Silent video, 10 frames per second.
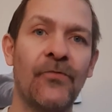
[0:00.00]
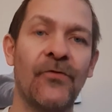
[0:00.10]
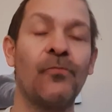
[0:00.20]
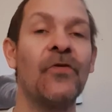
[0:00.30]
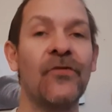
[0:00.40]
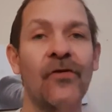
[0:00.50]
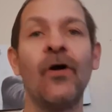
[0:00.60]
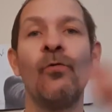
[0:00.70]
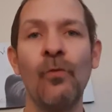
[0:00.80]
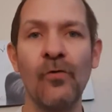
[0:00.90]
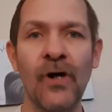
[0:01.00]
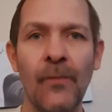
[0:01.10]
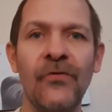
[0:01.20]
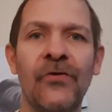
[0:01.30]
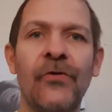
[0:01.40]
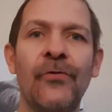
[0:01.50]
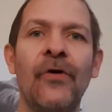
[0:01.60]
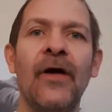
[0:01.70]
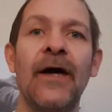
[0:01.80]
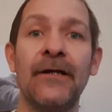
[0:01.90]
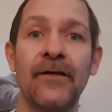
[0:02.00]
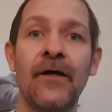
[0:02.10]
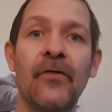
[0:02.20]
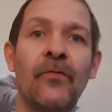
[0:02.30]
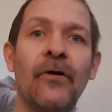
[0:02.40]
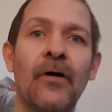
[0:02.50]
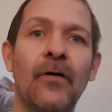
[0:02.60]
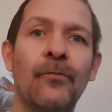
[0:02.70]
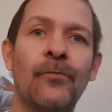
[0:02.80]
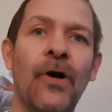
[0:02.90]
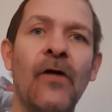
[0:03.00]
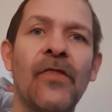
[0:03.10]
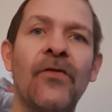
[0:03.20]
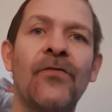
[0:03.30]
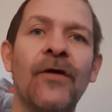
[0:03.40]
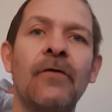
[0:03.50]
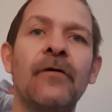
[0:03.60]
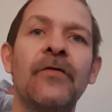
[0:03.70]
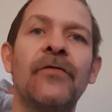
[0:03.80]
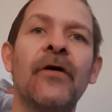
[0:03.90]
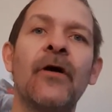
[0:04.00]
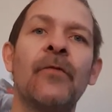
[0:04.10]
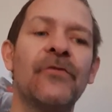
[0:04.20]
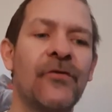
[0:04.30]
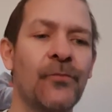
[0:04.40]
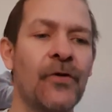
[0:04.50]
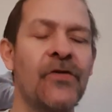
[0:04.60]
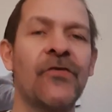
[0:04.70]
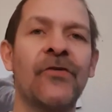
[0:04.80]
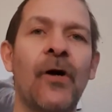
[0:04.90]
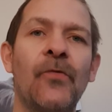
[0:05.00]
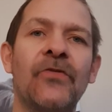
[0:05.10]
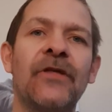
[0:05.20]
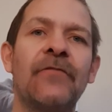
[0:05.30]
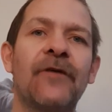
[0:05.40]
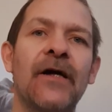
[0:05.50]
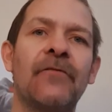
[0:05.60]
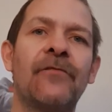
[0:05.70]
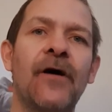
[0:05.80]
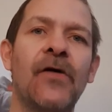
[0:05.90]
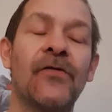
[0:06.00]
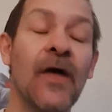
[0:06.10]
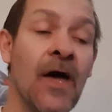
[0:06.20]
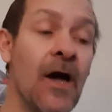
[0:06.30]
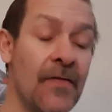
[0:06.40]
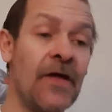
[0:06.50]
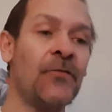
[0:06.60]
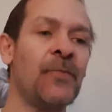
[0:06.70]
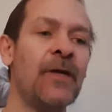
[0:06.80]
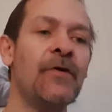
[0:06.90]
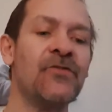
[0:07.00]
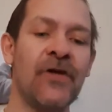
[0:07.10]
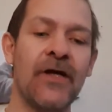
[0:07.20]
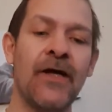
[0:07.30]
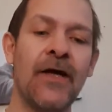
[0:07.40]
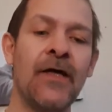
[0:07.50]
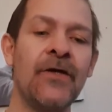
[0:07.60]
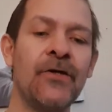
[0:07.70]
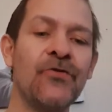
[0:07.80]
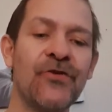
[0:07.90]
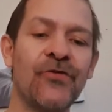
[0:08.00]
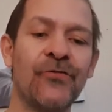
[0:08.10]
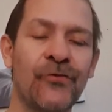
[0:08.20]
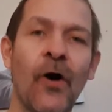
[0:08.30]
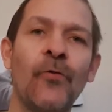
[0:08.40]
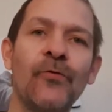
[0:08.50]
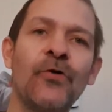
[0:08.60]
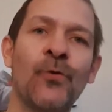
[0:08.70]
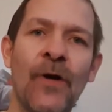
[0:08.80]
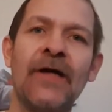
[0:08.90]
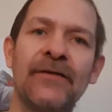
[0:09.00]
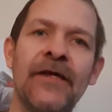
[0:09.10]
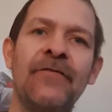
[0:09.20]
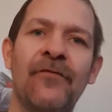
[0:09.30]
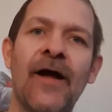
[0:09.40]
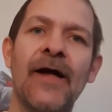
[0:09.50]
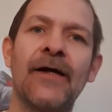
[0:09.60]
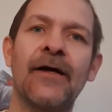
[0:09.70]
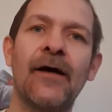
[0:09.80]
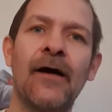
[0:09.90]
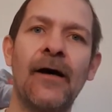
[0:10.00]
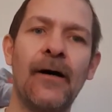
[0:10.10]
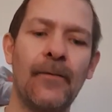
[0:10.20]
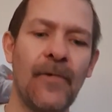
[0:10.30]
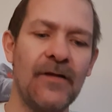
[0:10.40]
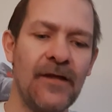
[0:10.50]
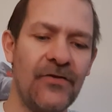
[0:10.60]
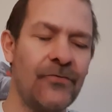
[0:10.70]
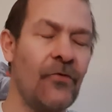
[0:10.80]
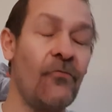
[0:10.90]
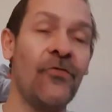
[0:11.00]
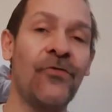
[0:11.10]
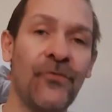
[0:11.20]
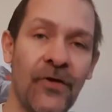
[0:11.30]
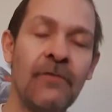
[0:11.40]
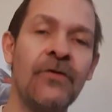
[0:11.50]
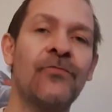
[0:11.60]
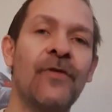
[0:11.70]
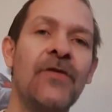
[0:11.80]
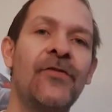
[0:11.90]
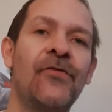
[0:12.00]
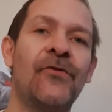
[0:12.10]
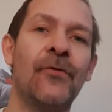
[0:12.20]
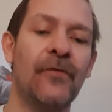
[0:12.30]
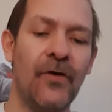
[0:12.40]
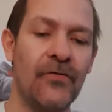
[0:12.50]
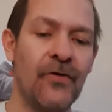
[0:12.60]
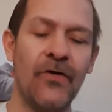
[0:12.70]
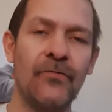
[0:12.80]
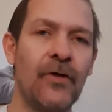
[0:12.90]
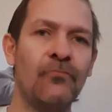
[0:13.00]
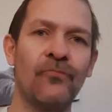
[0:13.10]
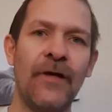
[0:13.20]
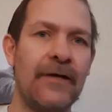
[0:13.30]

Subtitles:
on, which we'll come to in another part of this series. I just wanted to start with a defragging first, and that's pretty much it. Just don't quit a defrag unless you've got serious reason to, and